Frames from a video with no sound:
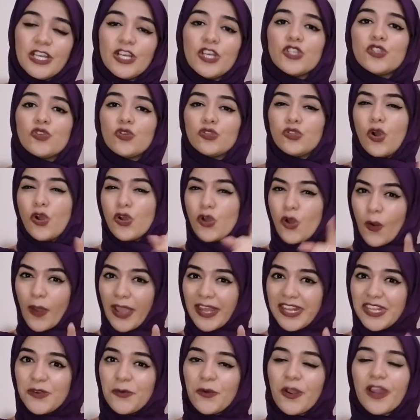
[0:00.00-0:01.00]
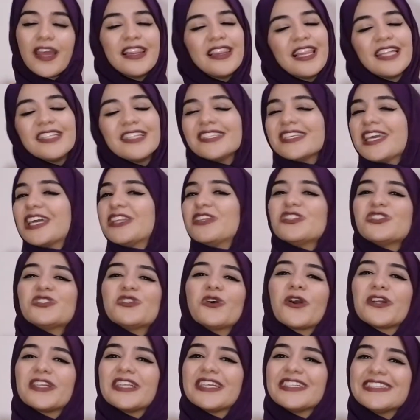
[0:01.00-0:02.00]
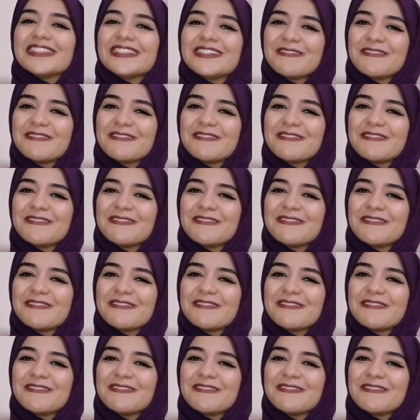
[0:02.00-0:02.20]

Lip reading: So don't go anywhere and let's get it started.